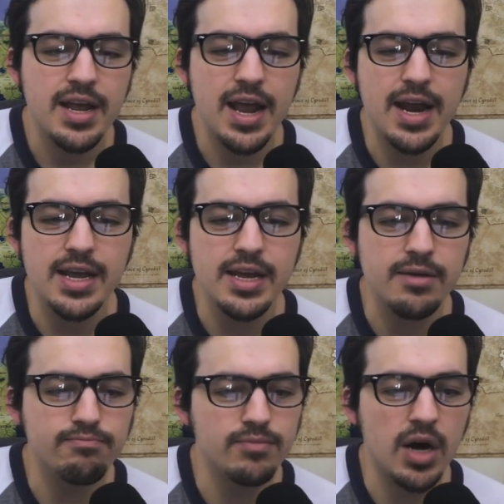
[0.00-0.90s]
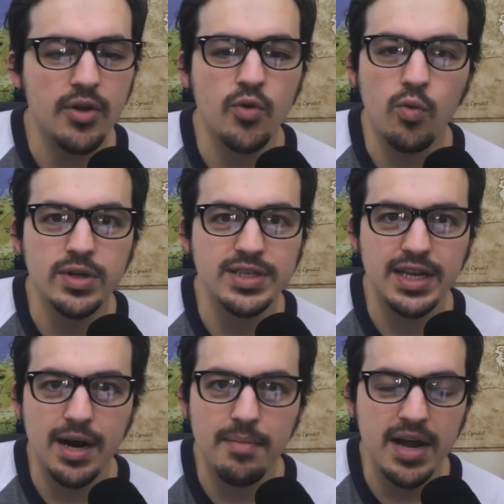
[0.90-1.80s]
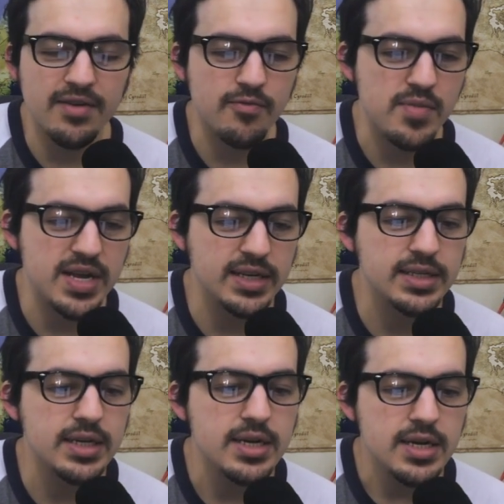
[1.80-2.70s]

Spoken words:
any other ones that I might have missed.